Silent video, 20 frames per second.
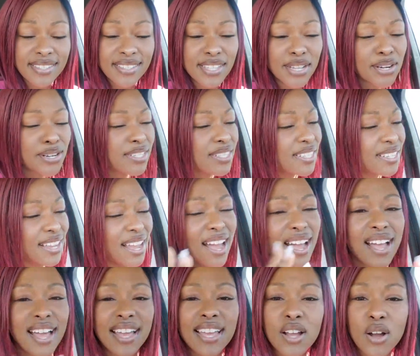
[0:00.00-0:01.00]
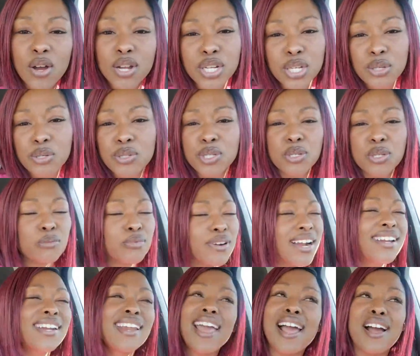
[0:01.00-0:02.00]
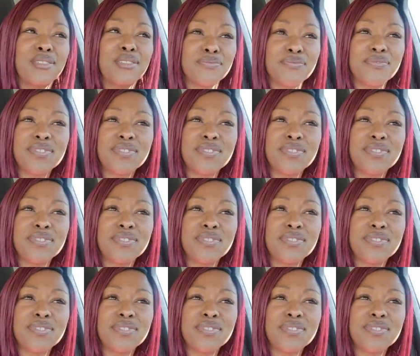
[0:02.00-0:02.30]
There is a guy on YouTube right now.